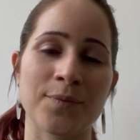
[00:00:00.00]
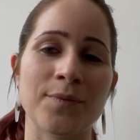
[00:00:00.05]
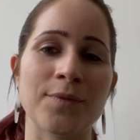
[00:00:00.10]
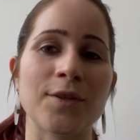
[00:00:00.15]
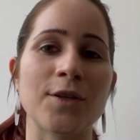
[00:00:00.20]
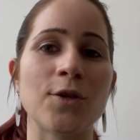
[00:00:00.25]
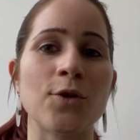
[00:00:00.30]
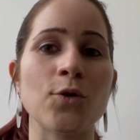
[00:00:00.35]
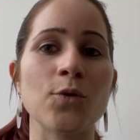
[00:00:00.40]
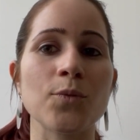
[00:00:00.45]

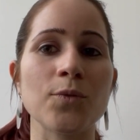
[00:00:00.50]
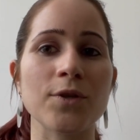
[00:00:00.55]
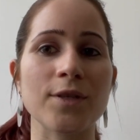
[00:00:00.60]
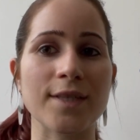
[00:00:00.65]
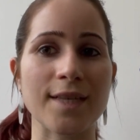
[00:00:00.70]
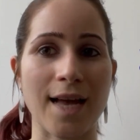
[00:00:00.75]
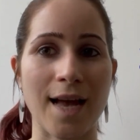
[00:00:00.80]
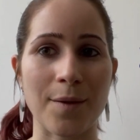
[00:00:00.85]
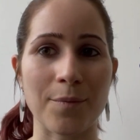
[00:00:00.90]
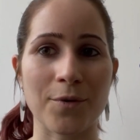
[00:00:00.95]
The LUMEUS
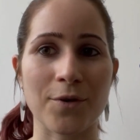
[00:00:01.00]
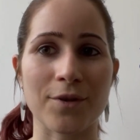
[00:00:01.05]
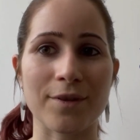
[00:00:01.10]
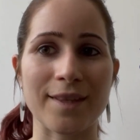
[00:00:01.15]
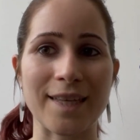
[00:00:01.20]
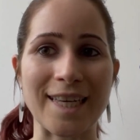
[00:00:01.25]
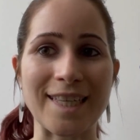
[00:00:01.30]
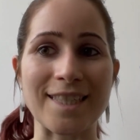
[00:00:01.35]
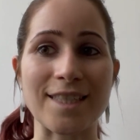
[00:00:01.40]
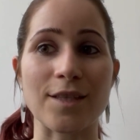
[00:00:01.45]
app
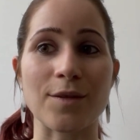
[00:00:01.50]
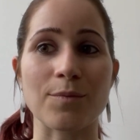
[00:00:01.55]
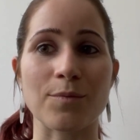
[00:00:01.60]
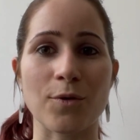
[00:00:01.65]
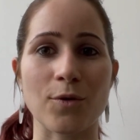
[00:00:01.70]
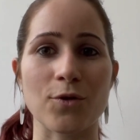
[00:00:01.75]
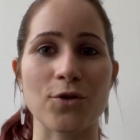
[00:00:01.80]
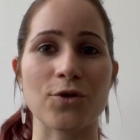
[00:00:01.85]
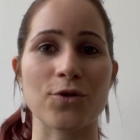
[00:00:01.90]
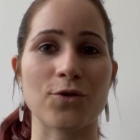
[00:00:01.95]
contains an
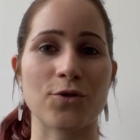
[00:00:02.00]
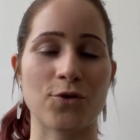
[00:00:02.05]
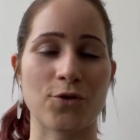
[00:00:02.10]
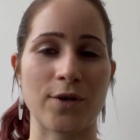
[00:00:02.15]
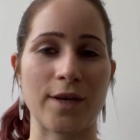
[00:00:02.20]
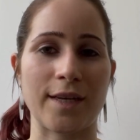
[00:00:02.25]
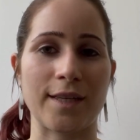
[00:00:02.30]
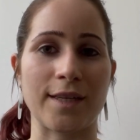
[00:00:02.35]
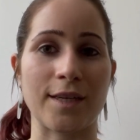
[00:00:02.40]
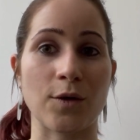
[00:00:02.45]
emotional
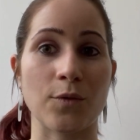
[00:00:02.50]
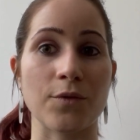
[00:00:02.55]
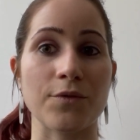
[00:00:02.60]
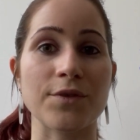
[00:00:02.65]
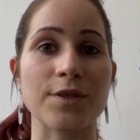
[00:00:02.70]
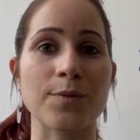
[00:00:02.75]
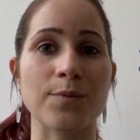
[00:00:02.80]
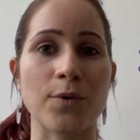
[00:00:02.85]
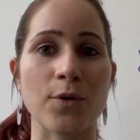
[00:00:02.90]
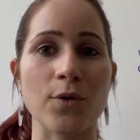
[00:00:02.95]
training with
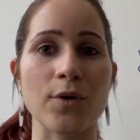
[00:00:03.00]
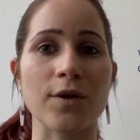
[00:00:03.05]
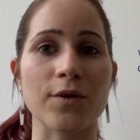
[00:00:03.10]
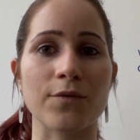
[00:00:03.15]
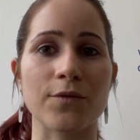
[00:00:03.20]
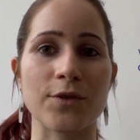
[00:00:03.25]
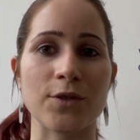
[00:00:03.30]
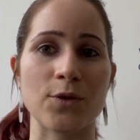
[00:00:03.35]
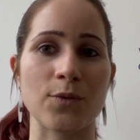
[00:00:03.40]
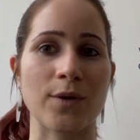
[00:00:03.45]
spoken
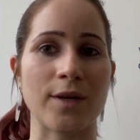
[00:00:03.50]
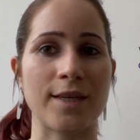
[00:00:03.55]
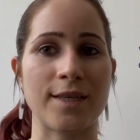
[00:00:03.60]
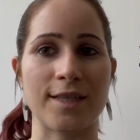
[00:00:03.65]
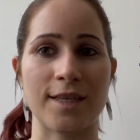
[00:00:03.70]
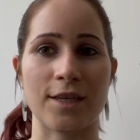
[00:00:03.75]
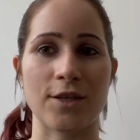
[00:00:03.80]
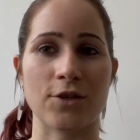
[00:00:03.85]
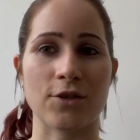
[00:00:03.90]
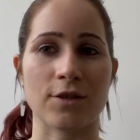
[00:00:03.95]

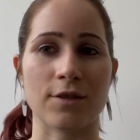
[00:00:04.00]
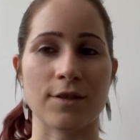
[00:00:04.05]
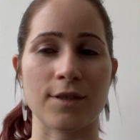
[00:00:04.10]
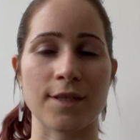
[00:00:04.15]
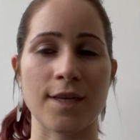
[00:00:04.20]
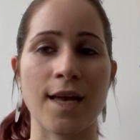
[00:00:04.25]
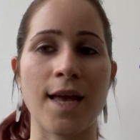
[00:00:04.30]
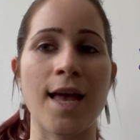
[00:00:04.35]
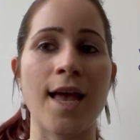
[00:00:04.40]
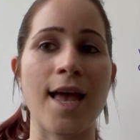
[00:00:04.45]
visualizations
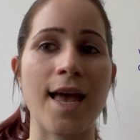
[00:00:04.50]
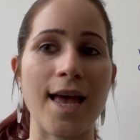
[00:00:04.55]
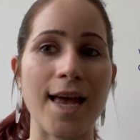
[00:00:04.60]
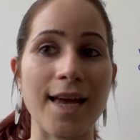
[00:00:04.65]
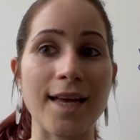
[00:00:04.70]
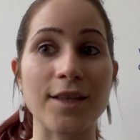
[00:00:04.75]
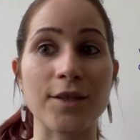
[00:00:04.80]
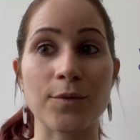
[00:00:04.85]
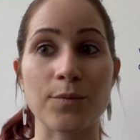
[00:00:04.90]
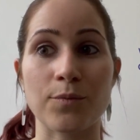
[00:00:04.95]

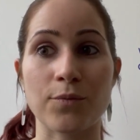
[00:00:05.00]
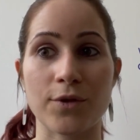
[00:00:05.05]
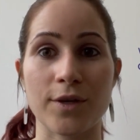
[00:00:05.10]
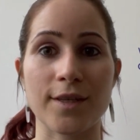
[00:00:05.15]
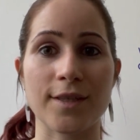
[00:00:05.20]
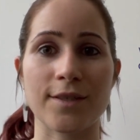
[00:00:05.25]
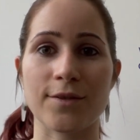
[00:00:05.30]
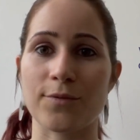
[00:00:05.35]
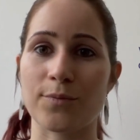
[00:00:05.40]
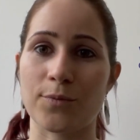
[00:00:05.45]
and
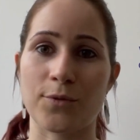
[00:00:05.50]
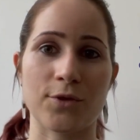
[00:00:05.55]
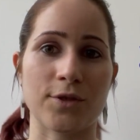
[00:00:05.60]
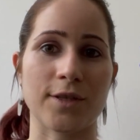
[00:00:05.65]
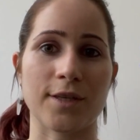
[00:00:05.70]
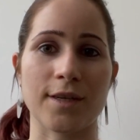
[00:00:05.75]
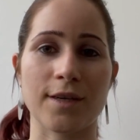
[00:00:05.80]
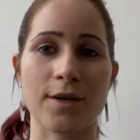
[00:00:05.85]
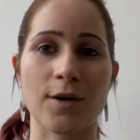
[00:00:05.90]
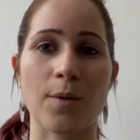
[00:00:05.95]
impressive
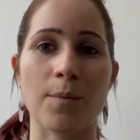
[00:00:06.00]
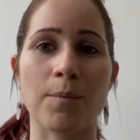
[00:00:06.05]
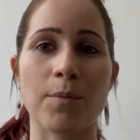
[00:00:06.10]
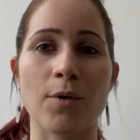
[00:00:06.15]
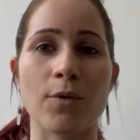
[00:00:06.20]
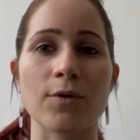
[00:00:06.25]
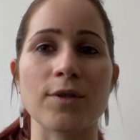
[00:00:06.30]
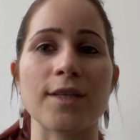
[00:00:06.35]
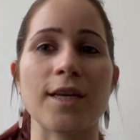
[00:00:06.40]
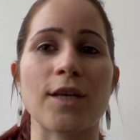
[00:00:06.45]
music
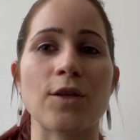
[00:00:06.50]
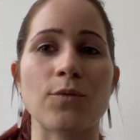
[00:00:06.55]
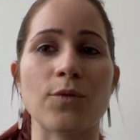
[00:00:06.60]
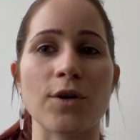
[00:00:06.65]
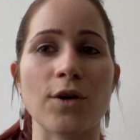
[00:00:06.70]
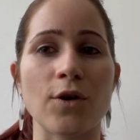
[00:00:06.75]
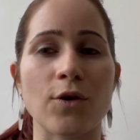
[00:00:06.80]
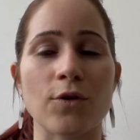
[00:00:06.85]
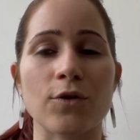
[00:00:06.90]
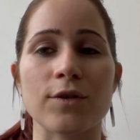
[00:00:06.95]
composed and
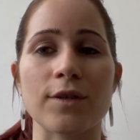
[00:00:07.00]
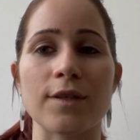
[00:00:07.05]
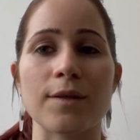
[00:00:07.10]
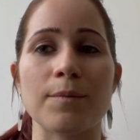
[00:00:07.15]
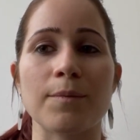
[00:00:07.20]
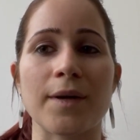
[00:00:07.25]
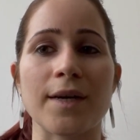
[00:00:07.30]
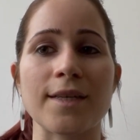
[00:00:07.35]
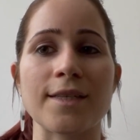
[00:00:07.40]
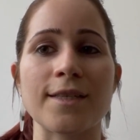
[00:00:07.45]
recorded
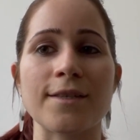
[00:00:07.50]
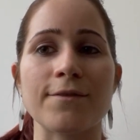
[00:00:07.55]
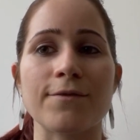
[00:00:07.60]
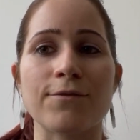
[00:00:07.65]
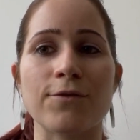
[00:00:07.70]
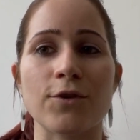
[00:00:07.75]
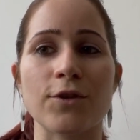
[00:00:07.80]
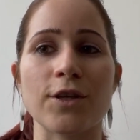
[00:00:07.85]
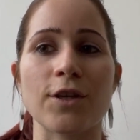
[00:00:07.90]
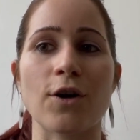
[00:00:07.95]
by a
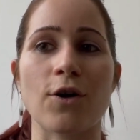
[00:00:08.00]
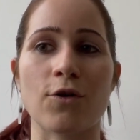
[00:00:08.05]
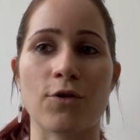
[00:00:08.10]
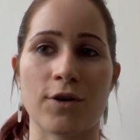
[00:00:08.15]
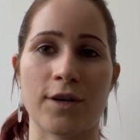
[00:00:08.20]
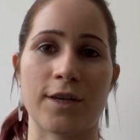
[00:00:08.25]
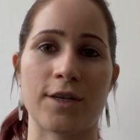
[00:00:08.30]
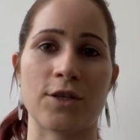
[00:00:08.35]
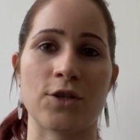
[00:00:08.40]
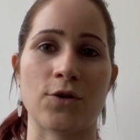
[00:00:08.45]
symphonic
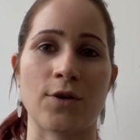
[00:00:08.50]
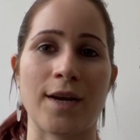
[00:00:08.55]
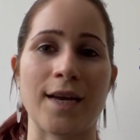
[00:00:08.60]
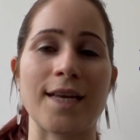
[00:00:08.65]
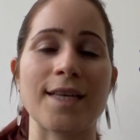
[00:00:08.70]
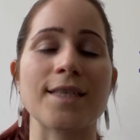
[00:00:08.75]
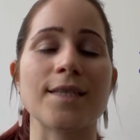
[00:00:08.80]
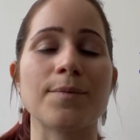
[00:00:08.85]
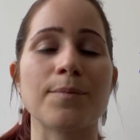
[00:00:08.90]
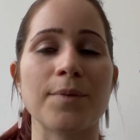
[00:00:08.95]
orchestra,
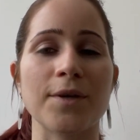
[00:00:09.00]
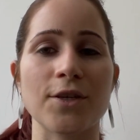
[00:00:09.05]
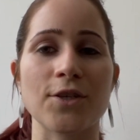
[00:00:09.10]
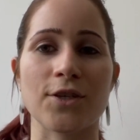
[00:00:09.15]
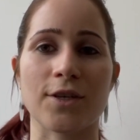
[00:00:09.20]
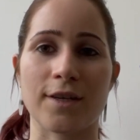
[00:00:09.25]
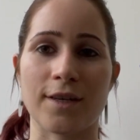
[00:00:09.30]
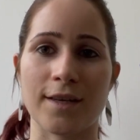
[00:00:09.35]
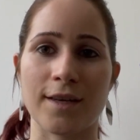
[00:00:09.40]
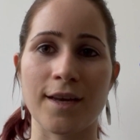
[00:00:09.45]

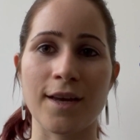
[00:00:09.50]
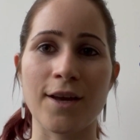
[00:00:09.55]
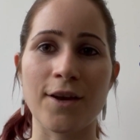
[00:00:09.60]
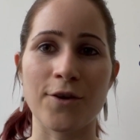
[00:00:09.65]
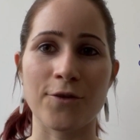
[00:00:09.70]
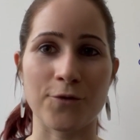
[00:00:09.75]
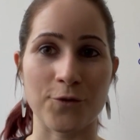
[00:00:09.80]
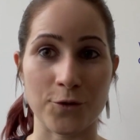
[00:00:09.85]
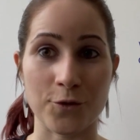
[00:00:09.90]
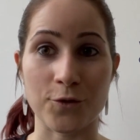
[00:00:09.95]
especially
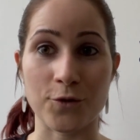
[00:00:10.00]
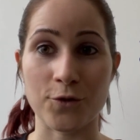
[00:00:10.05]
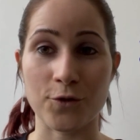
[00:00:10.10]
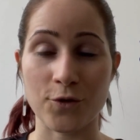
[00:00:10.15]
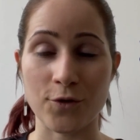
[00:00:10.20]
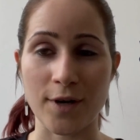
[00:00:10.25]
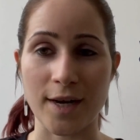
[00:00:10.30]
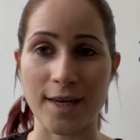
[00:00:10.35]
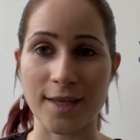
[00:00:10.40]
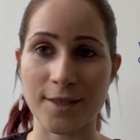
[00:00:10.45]
for those
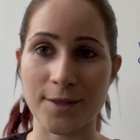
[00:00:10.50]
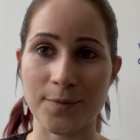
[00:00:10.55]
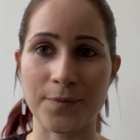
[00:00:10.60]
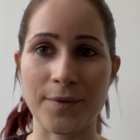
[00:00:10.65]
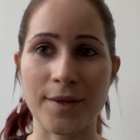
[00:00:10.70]
tracks.